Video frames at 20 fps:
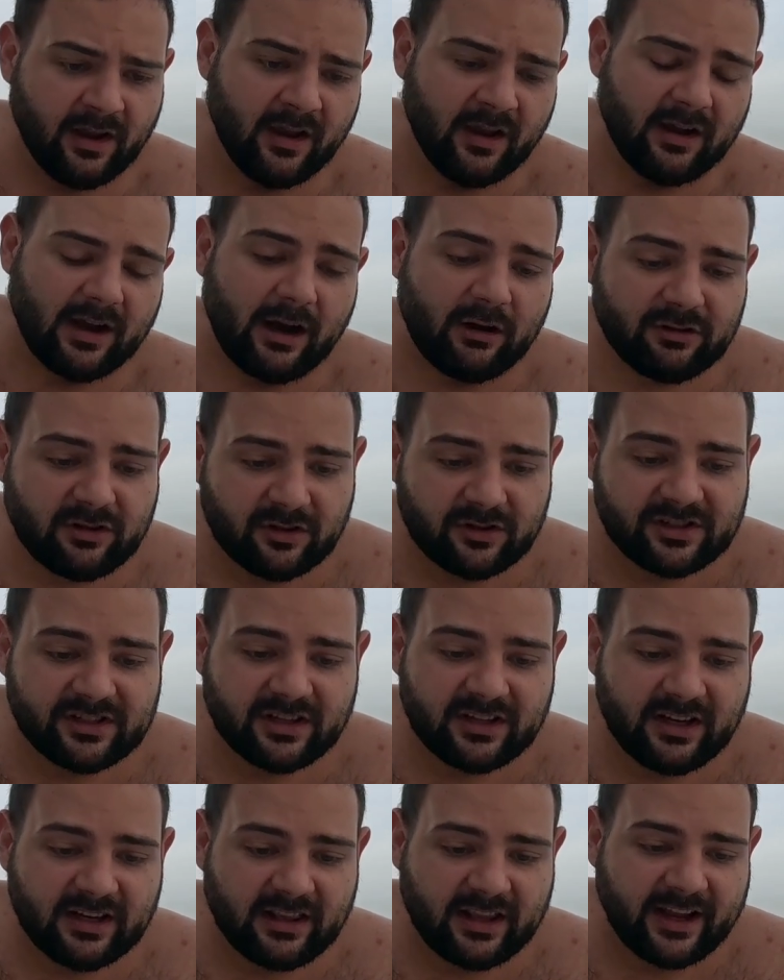How does
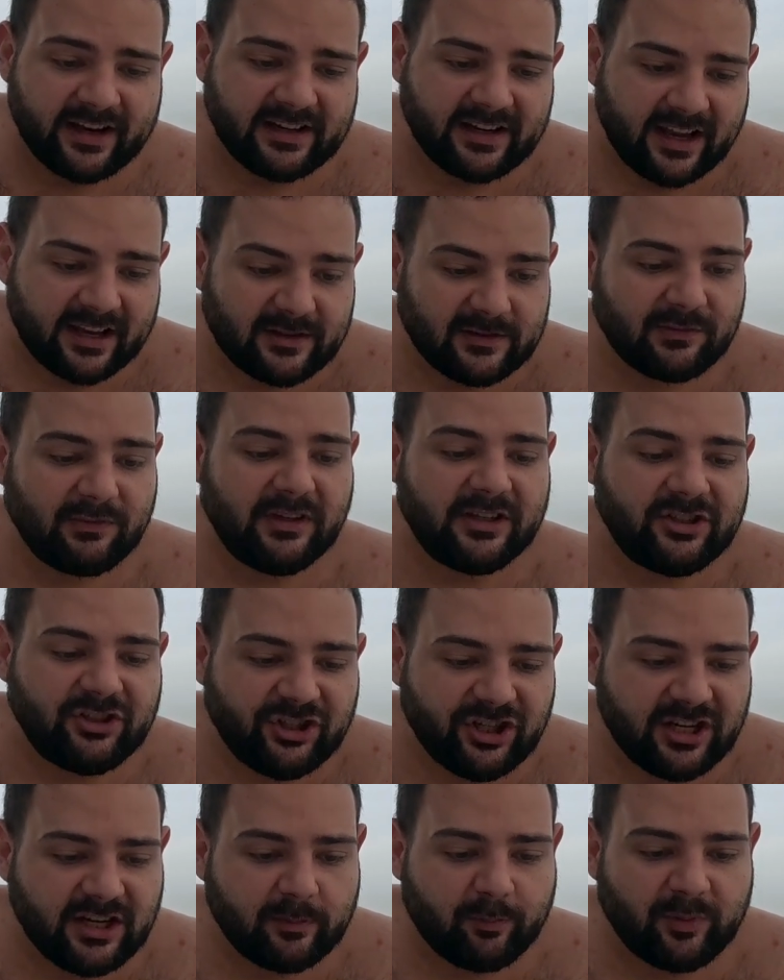an inline
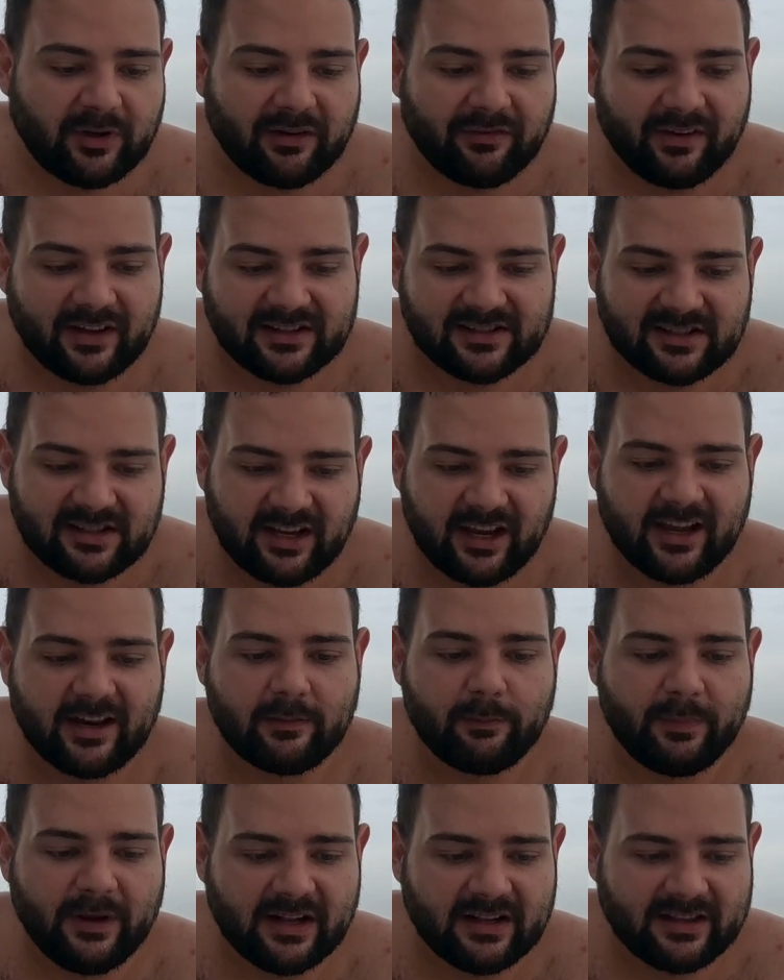SVG prevent scale
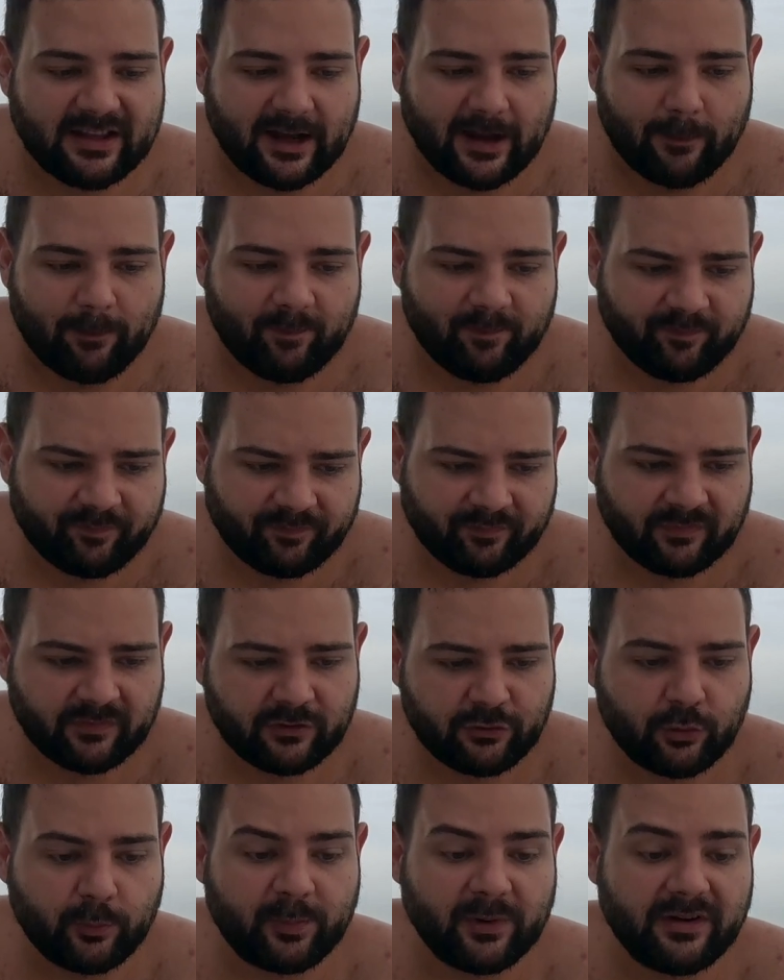buildup?
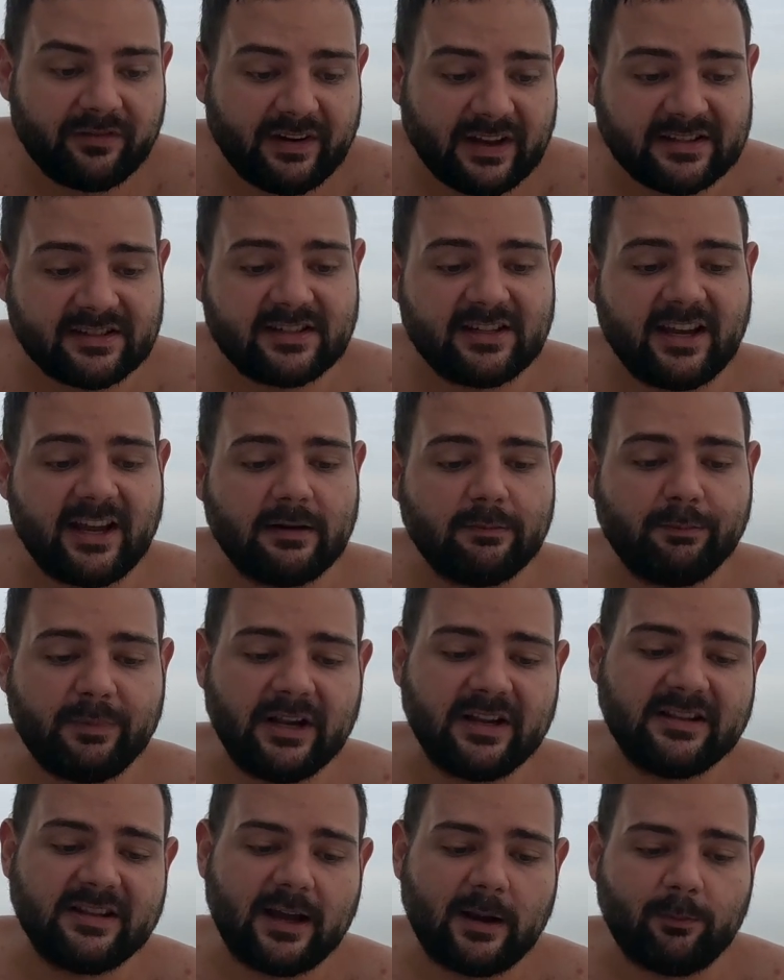To prevent scale
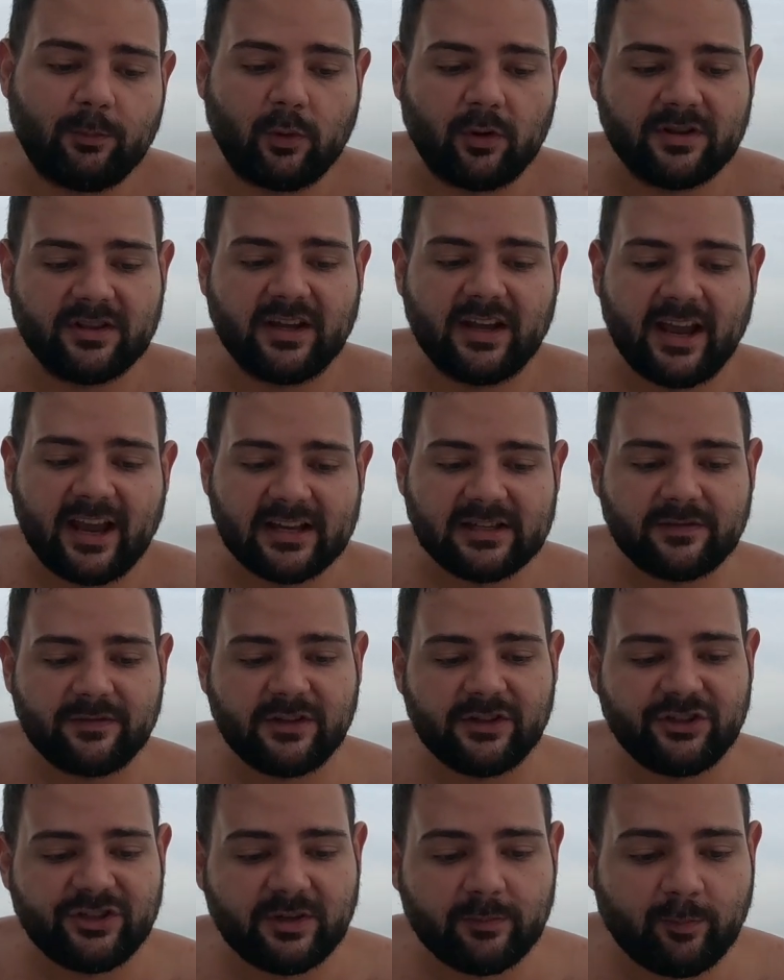buildup on the
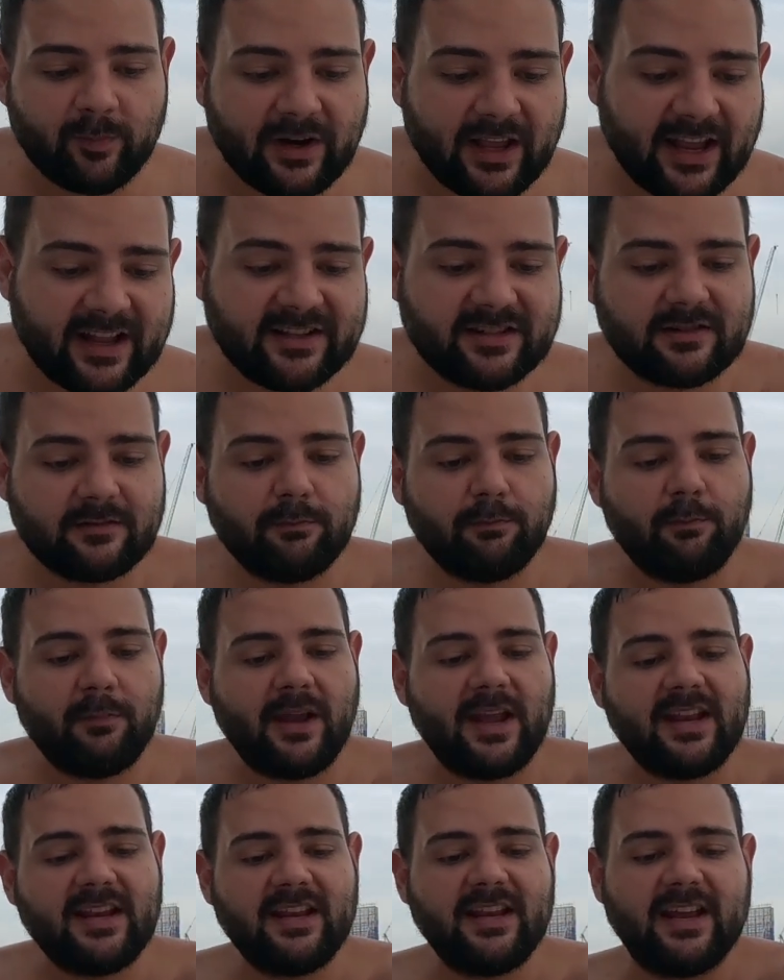SVG plates,
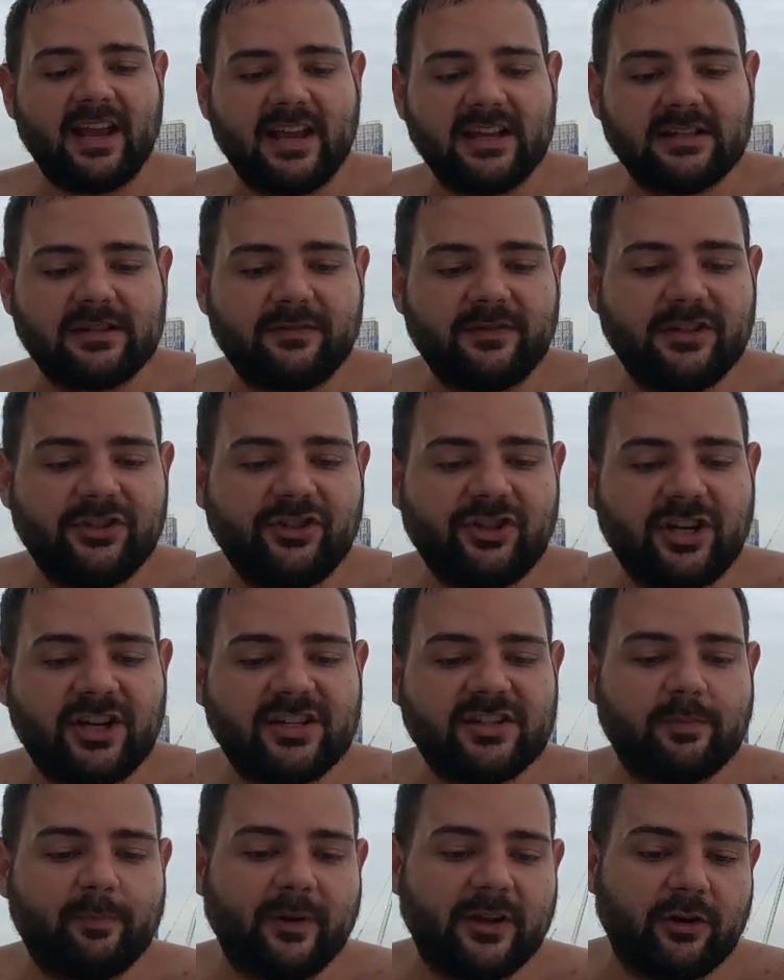many
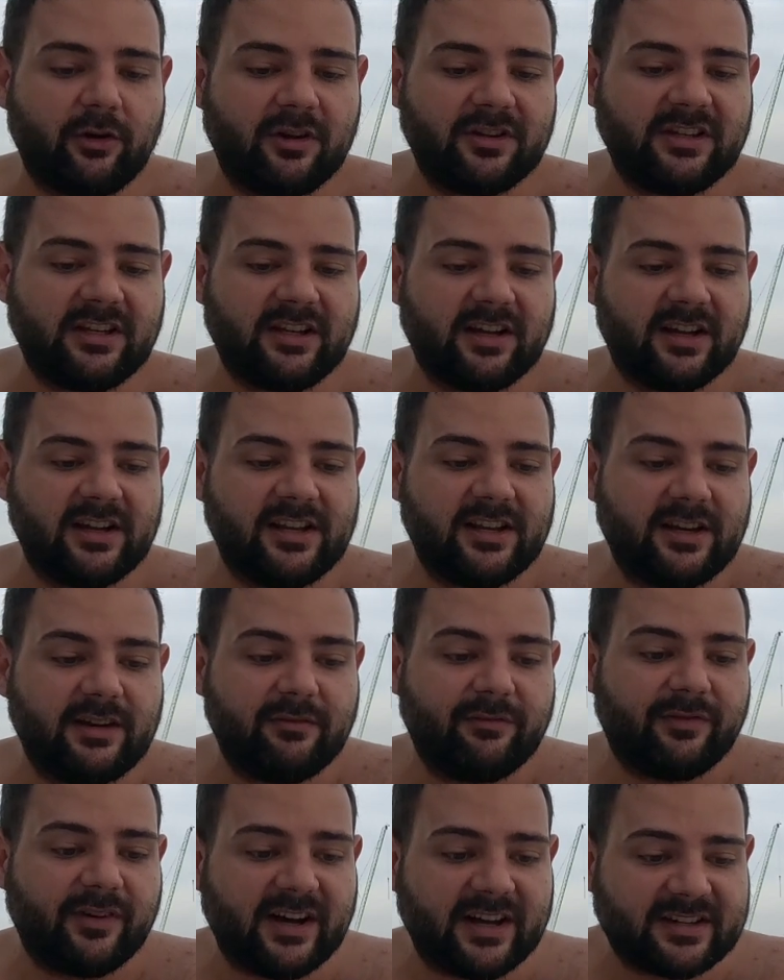SVGs periodically
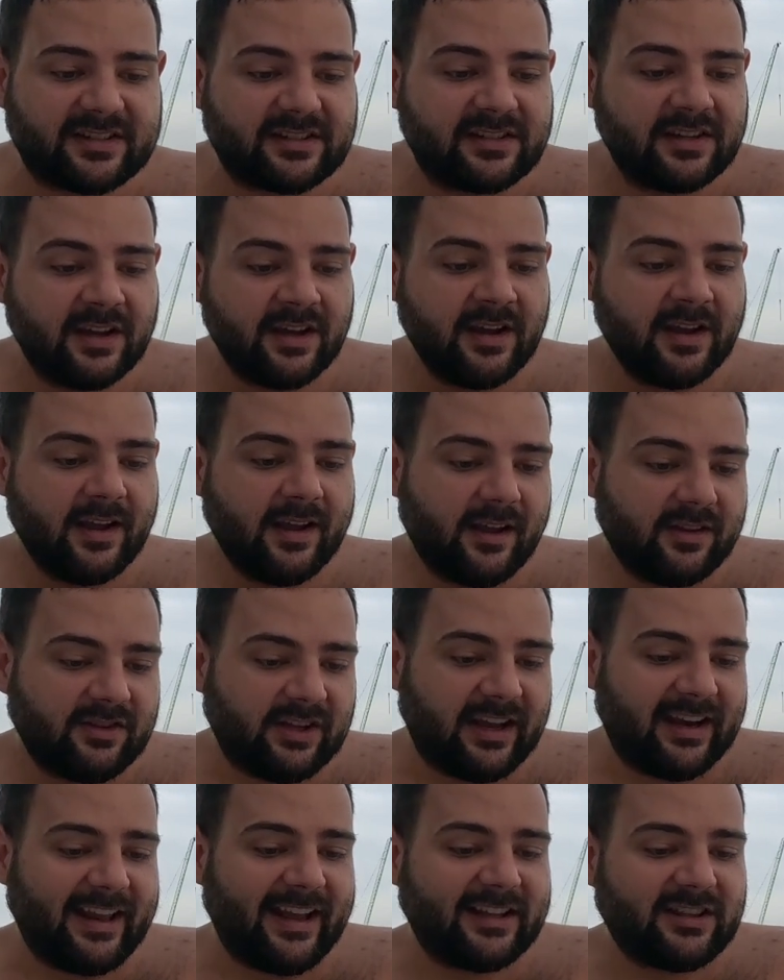reverse
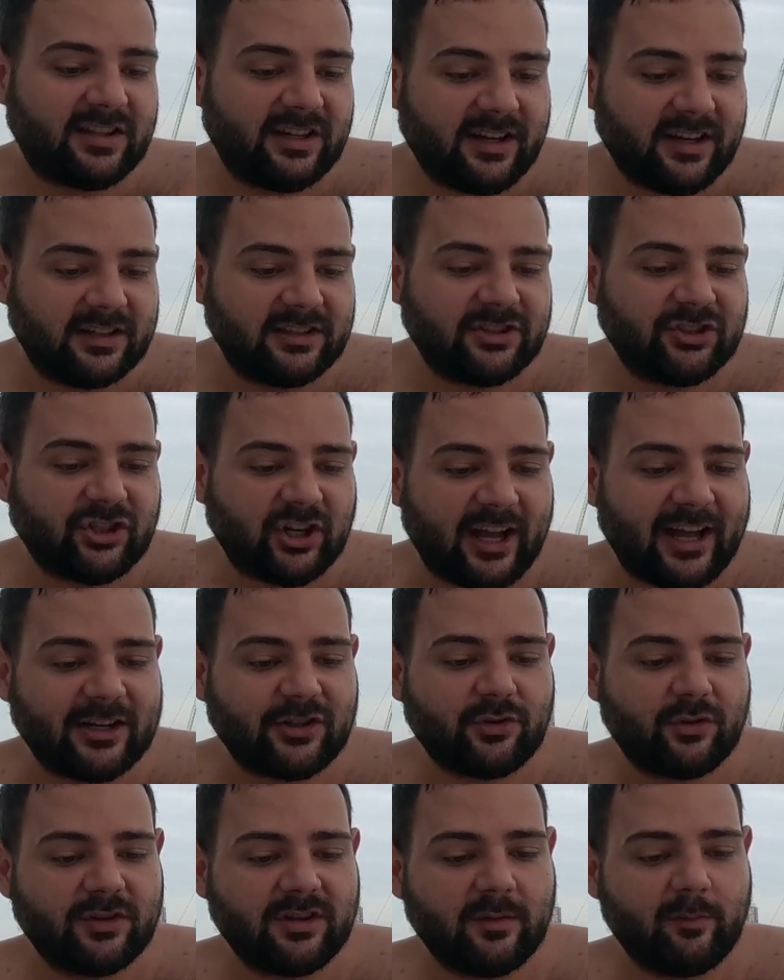the electrical
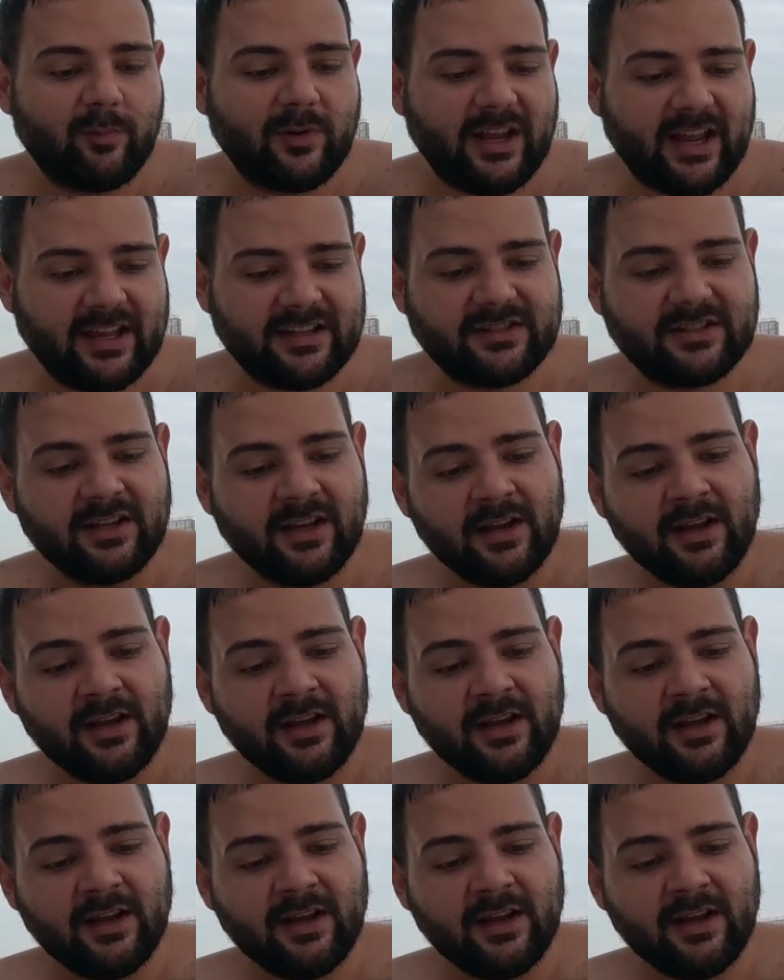charge on the plates.